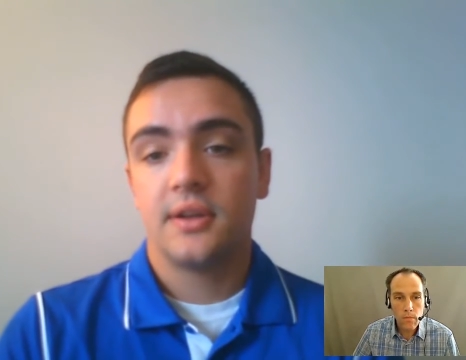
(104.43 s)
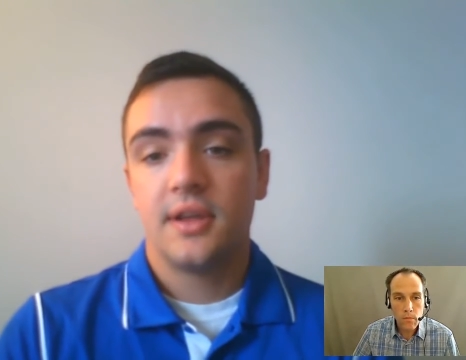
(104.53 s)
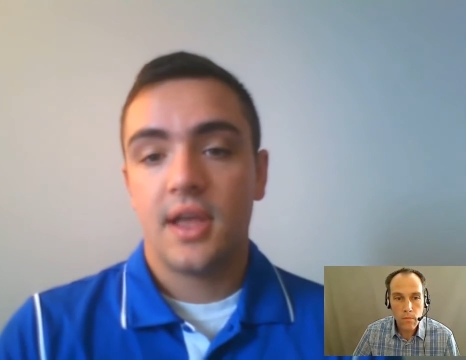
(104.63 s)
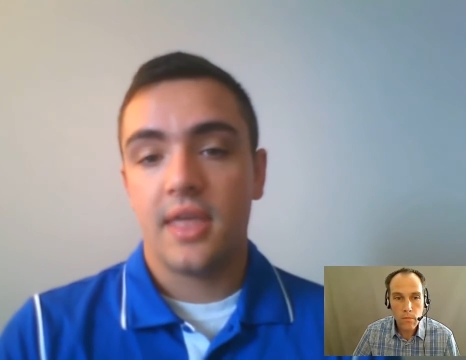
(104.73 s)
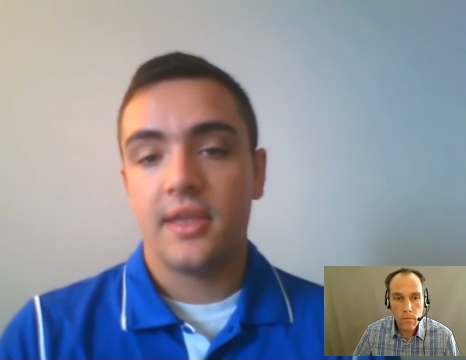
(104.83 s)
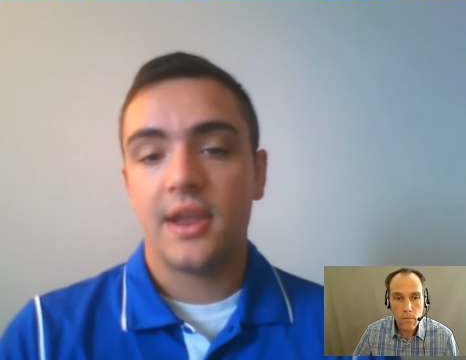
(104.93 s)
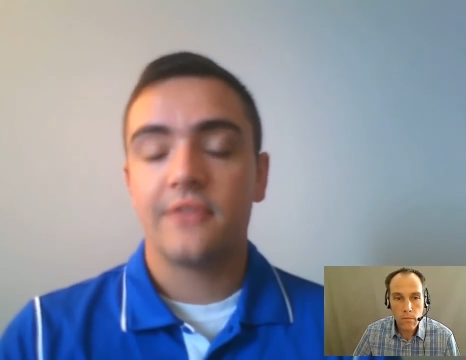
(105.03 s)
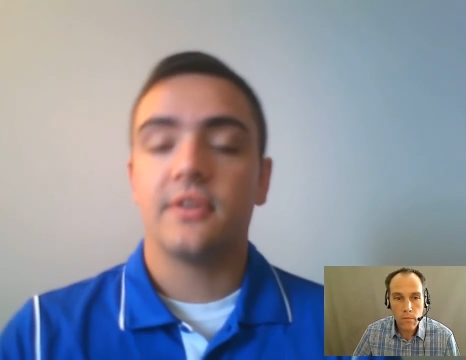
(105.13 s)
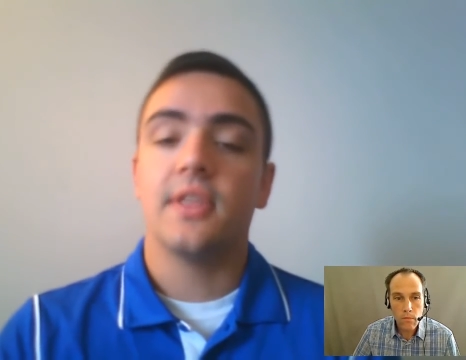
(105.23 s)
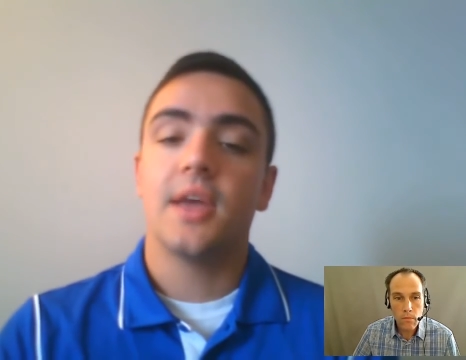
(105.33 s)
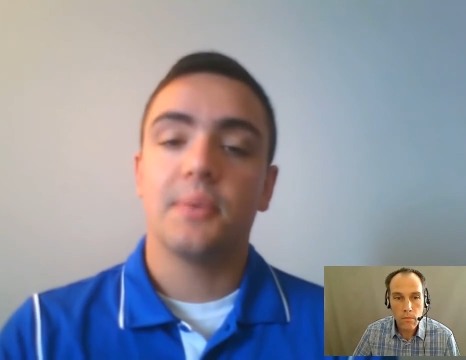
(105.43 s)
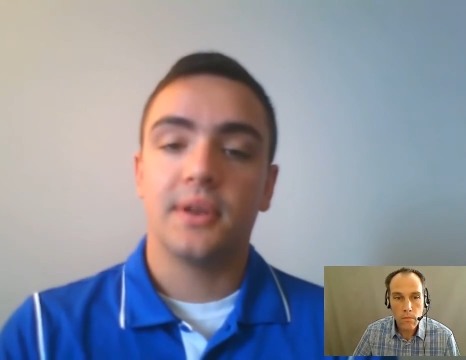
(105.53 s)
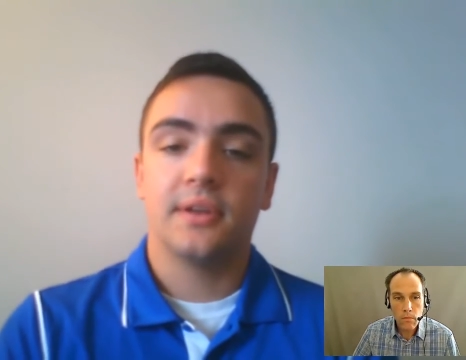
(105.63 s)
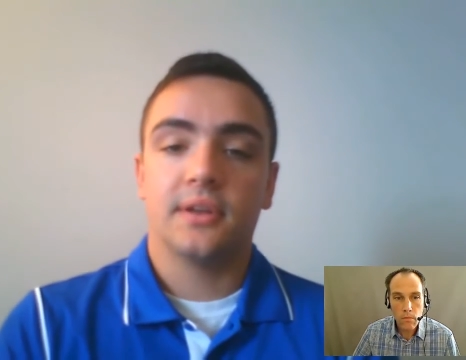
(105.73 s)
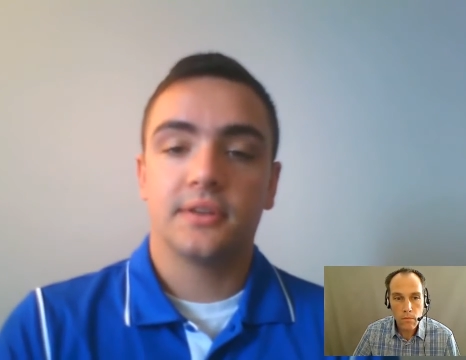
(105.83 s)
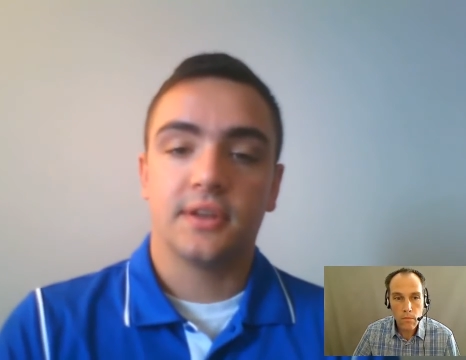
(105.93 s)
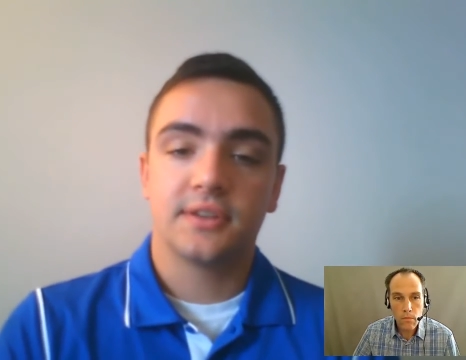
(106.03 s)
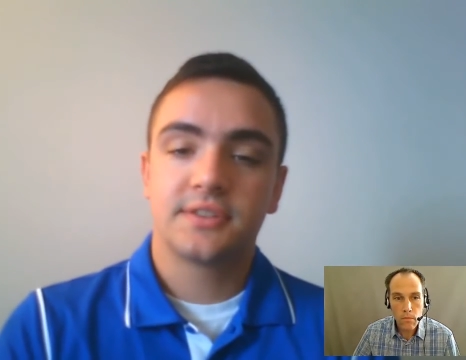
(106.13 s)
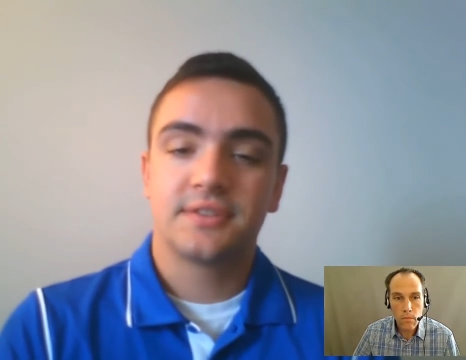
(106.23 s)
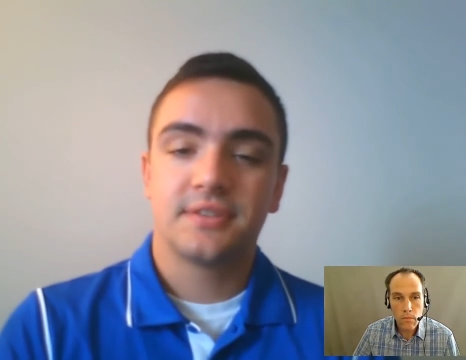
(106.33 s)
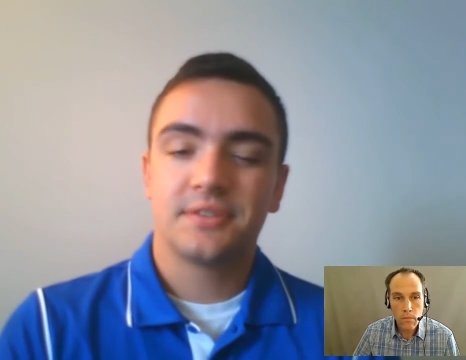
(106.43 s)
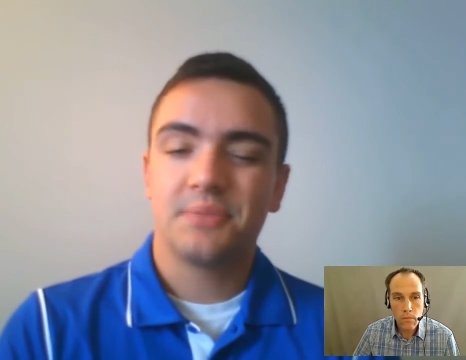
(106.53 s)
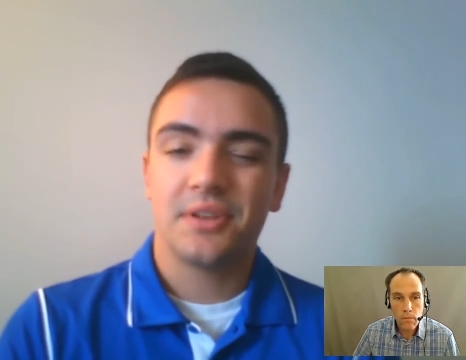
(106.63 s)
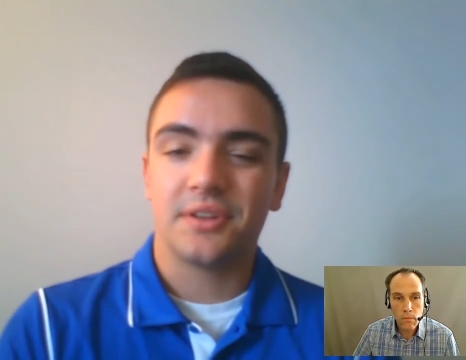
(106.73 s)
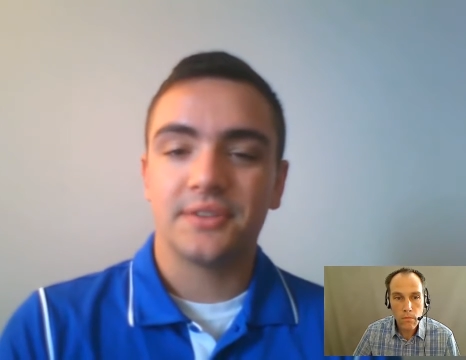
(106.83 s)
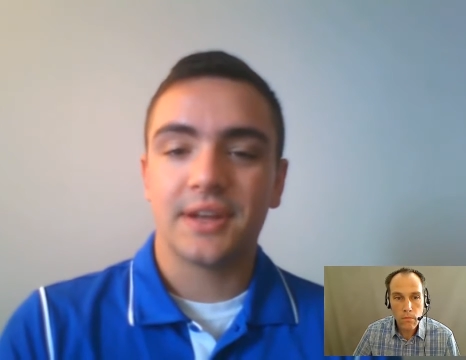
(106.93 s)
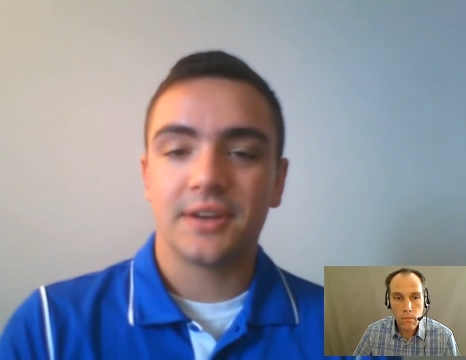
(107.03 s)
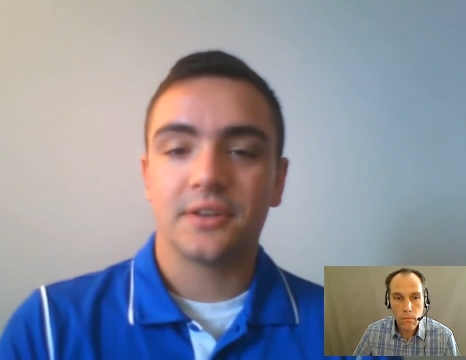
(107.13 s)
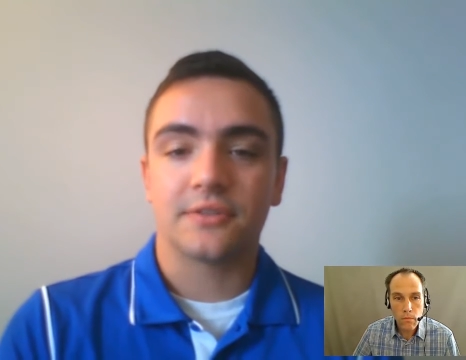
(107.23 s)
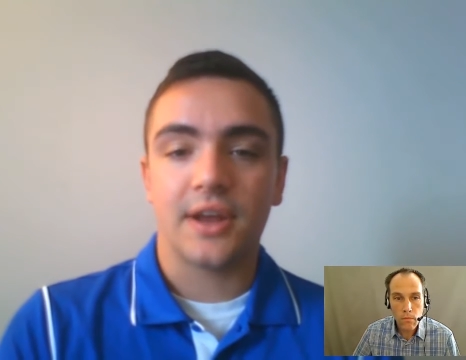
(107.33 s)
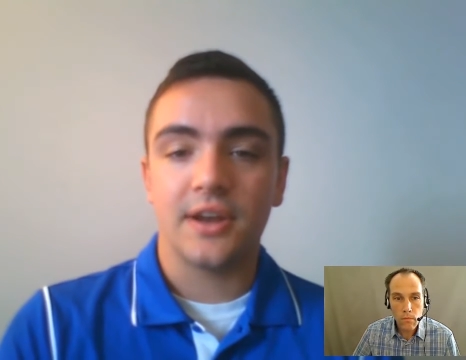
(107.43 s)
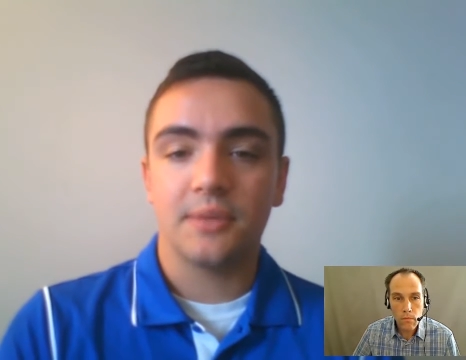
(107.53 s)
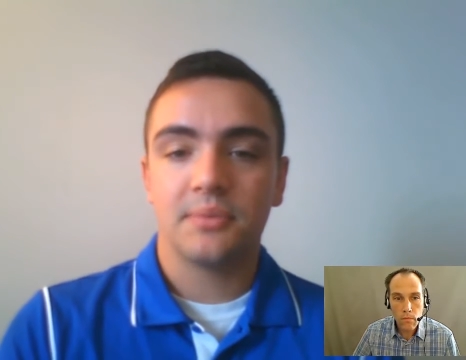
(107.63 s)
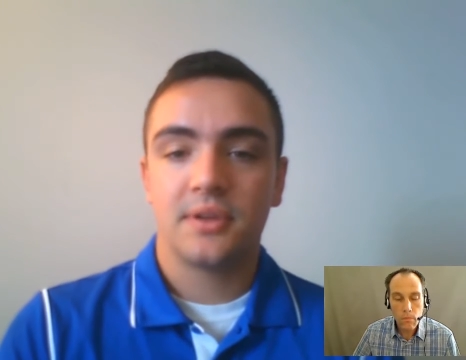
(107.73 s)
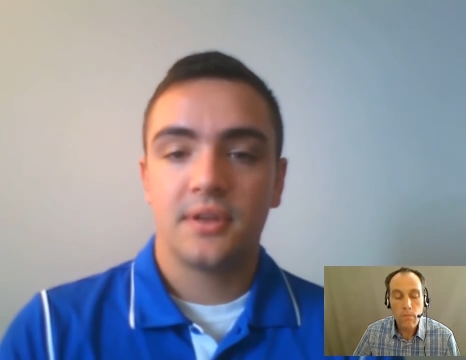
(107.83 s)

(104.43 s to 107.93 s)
Speaker 1: And then after that, we had a, a small little technical write-up.